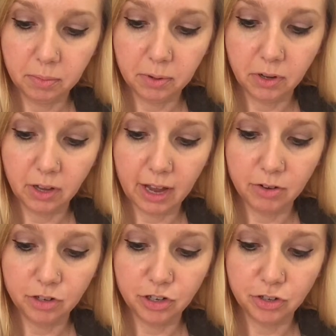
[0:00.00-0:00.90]
pull
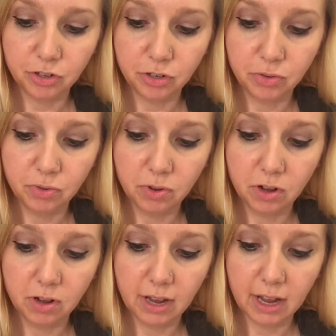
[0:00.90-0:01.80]
out your
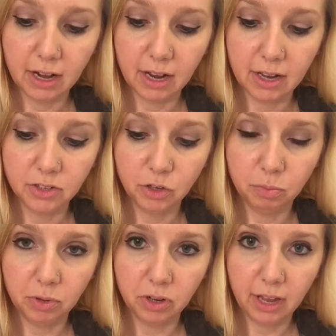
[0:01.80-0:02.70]
tool, and as you
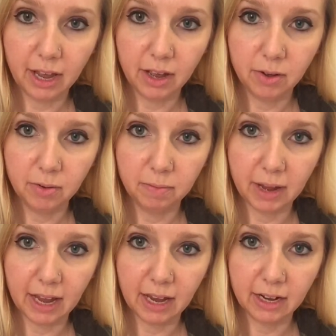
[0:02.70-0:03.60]
pull out, my
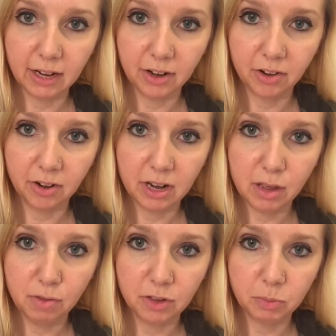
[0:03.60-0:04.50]
hand
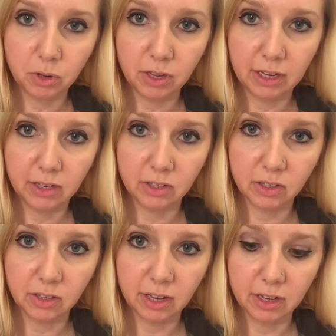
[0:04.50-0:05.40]
underneath is pulling
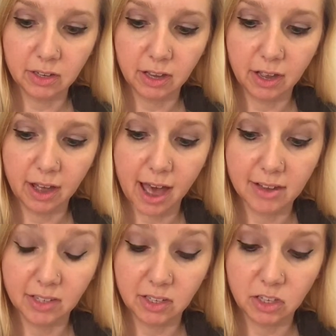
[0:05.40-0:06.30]

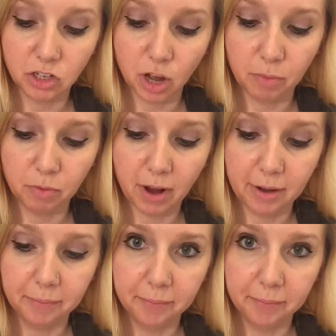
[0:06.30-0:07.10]
as is the top thread.